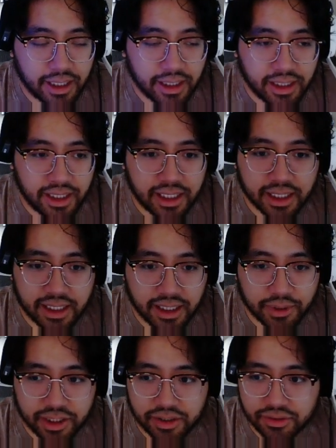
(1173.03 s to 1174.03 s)
He can hit
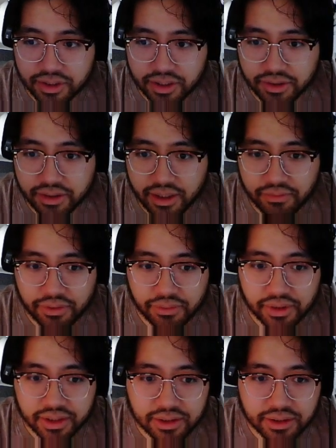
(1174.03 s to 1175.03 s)
my 2 security if he
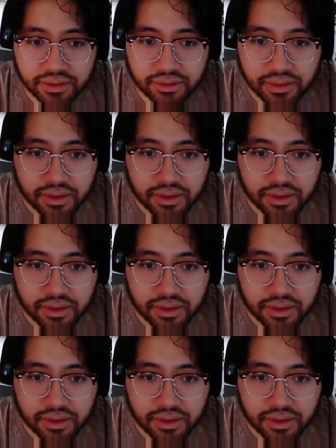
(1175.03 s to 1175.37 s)
wants to.